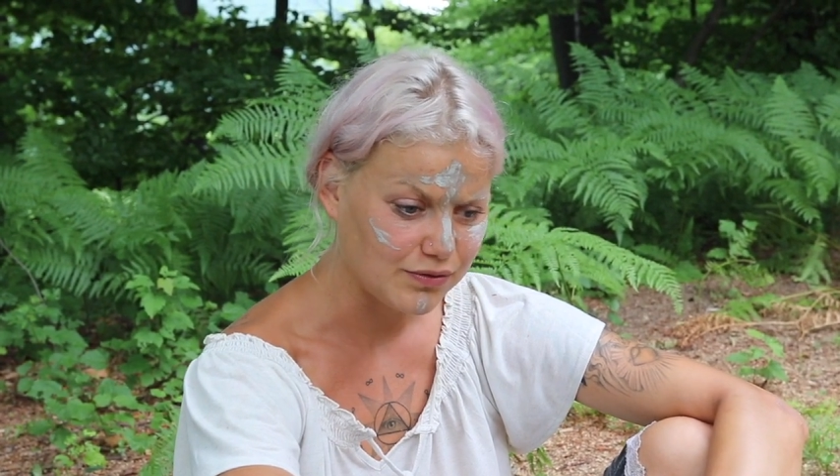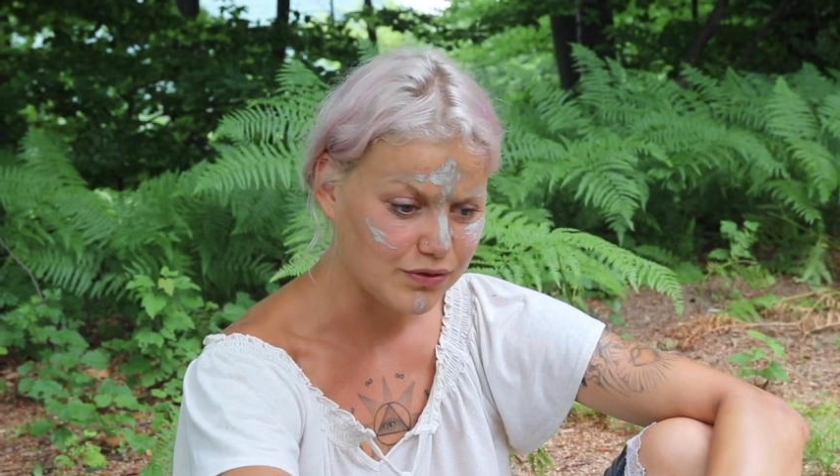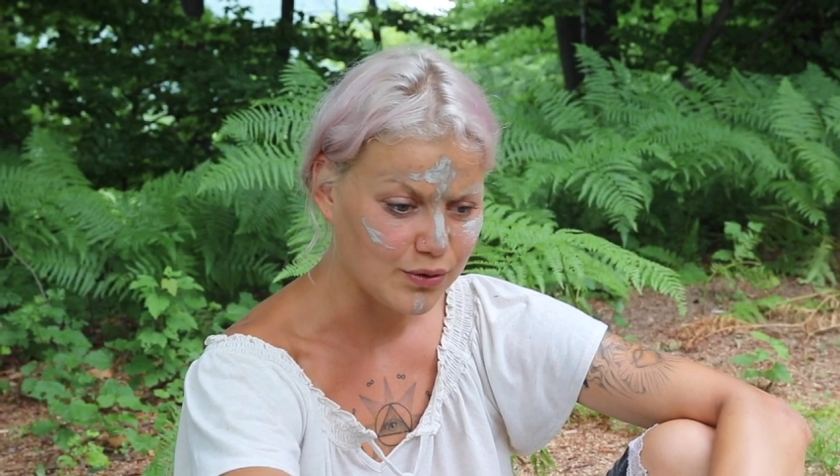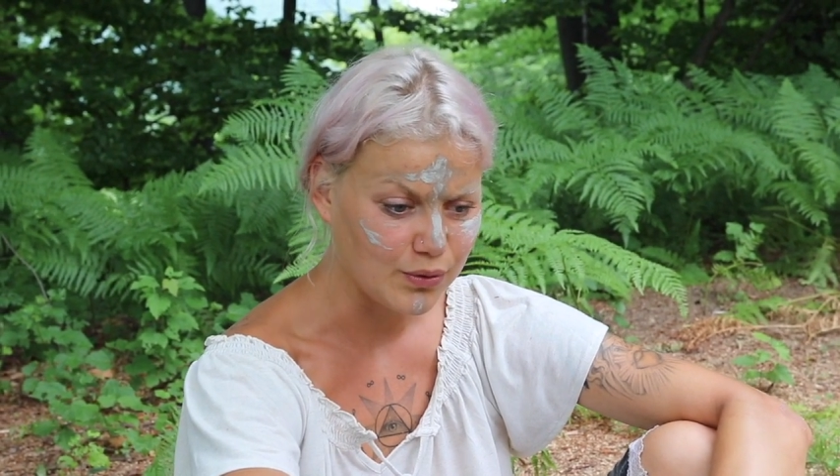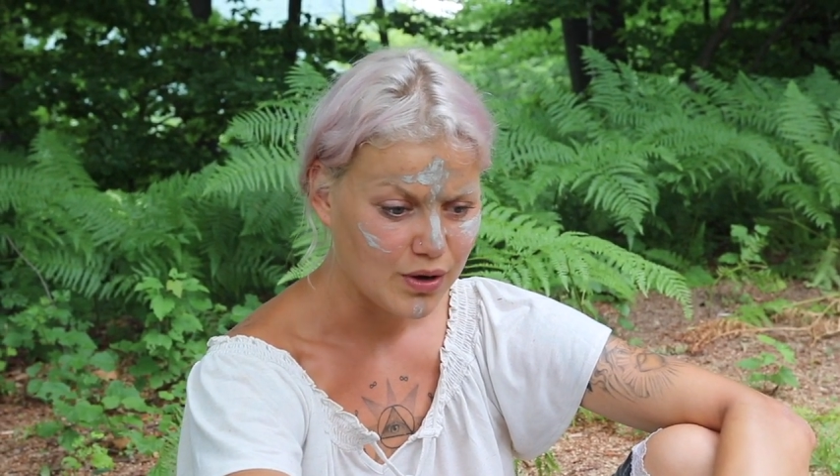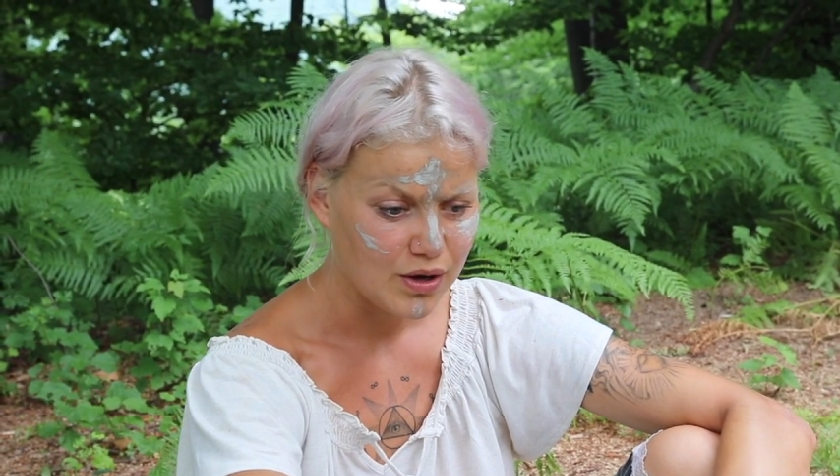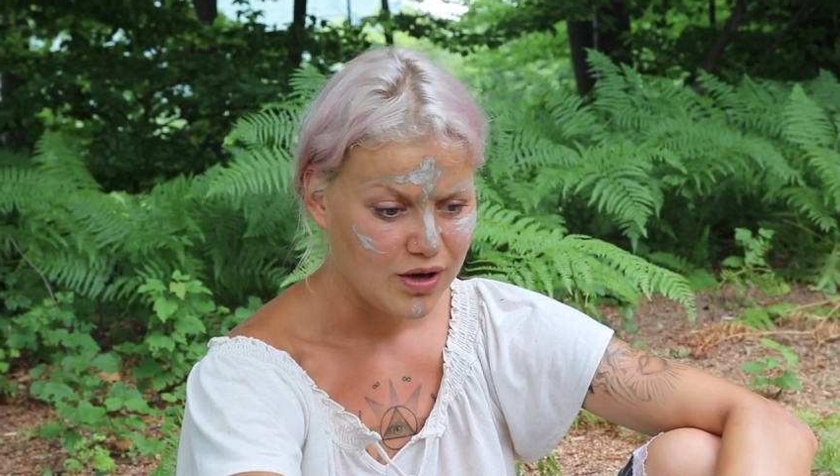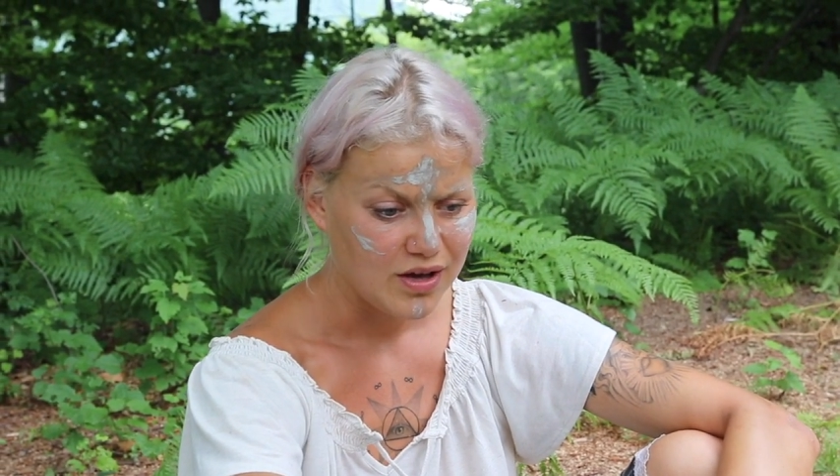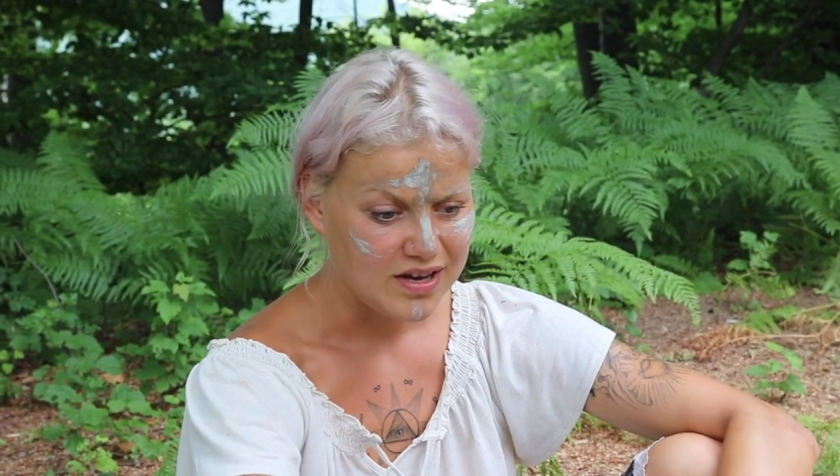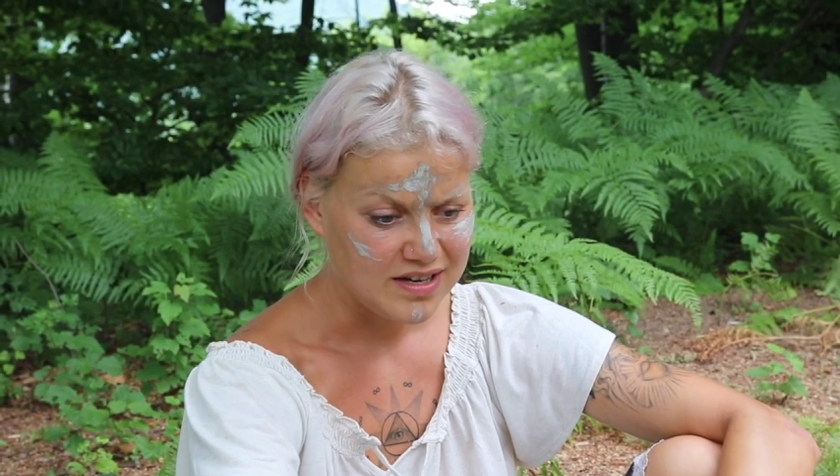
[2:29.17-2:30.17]
So
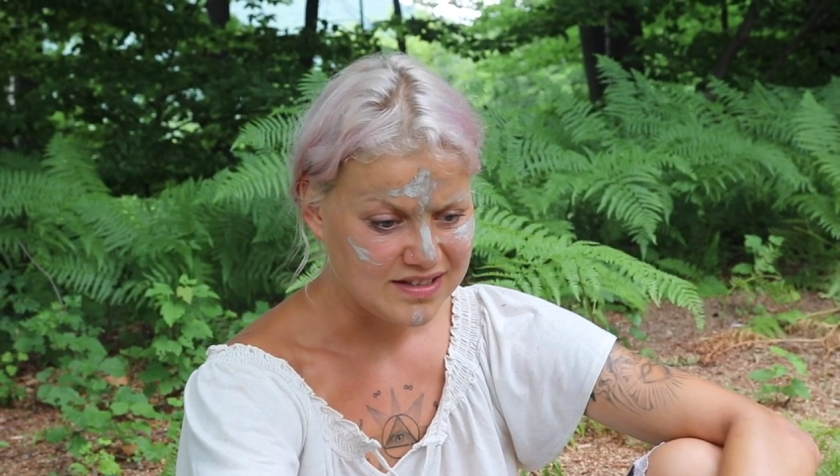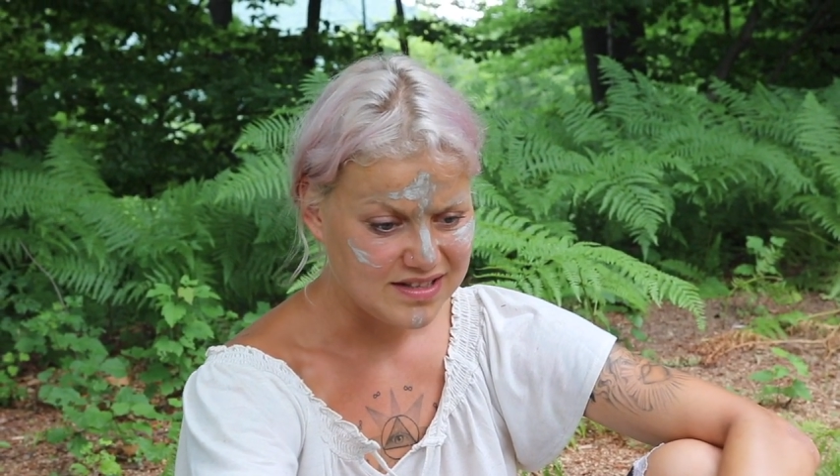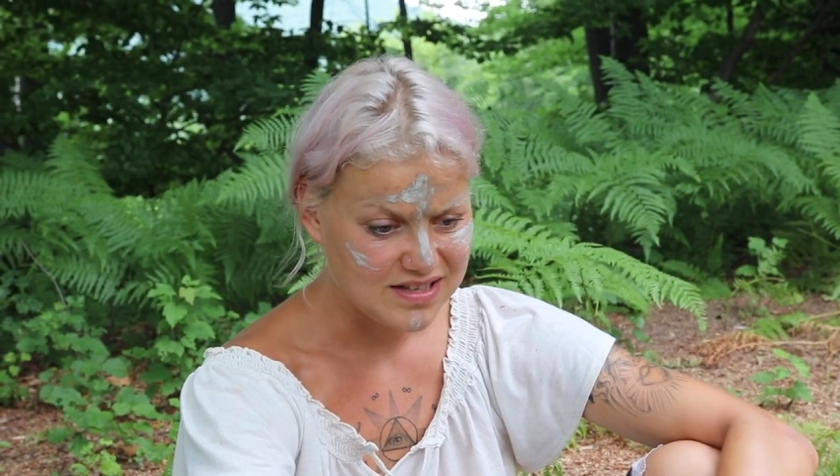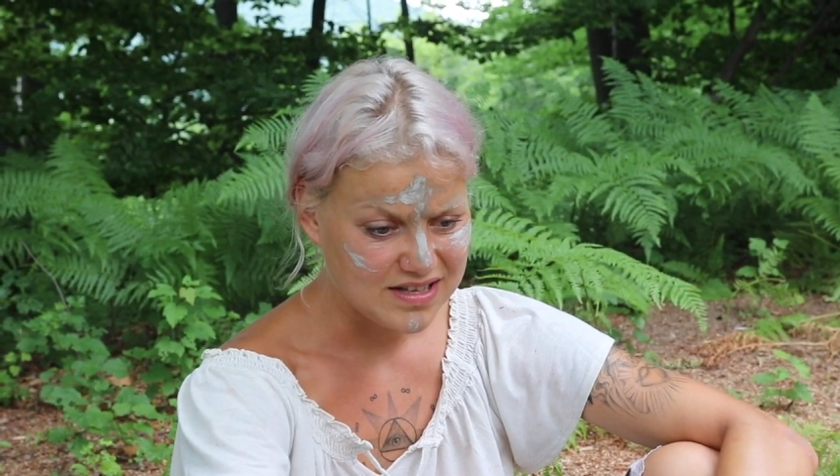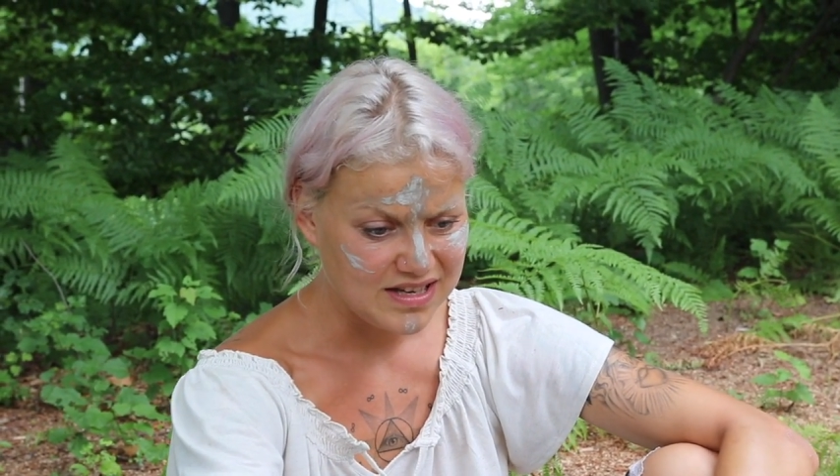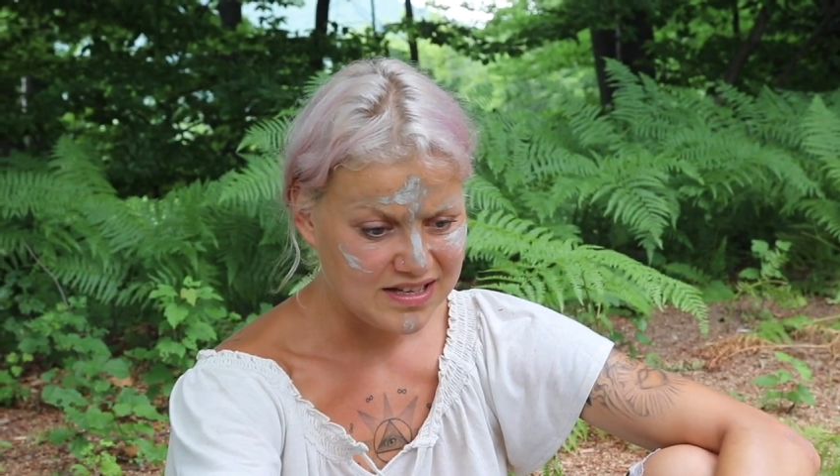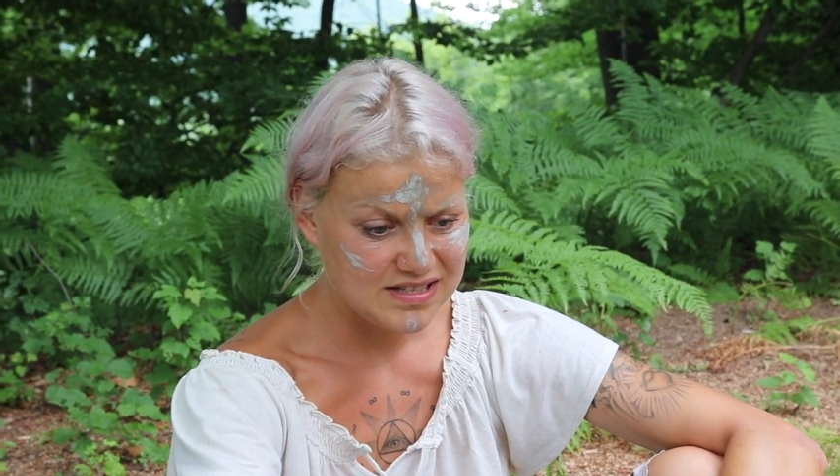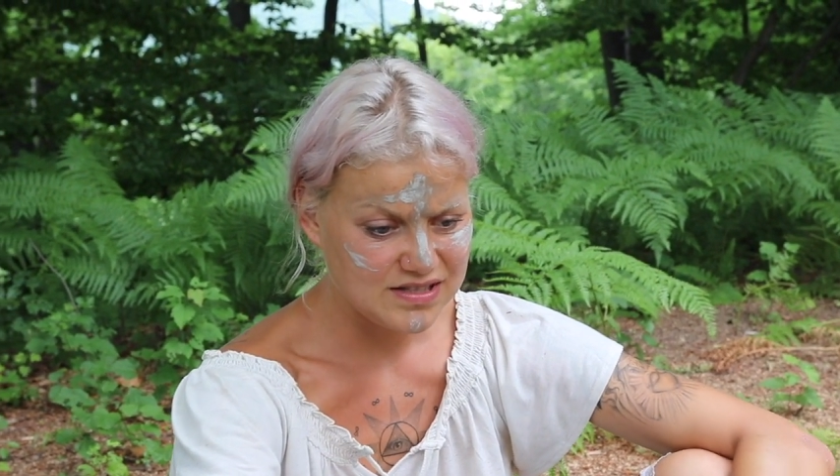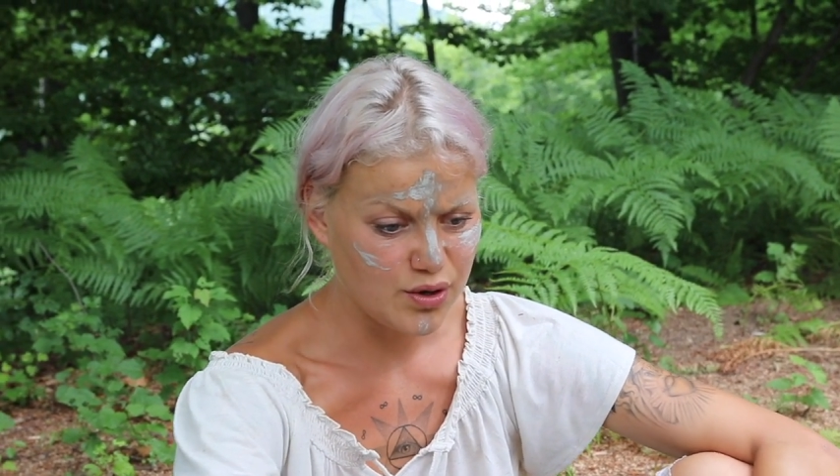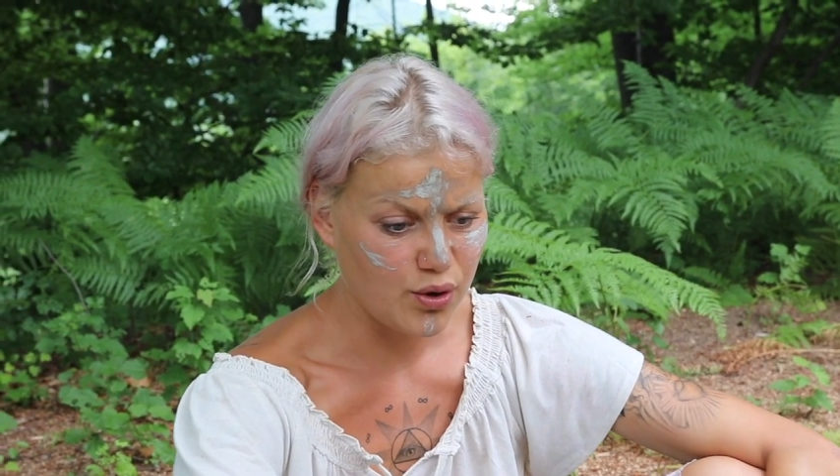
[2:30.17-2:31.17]
in in this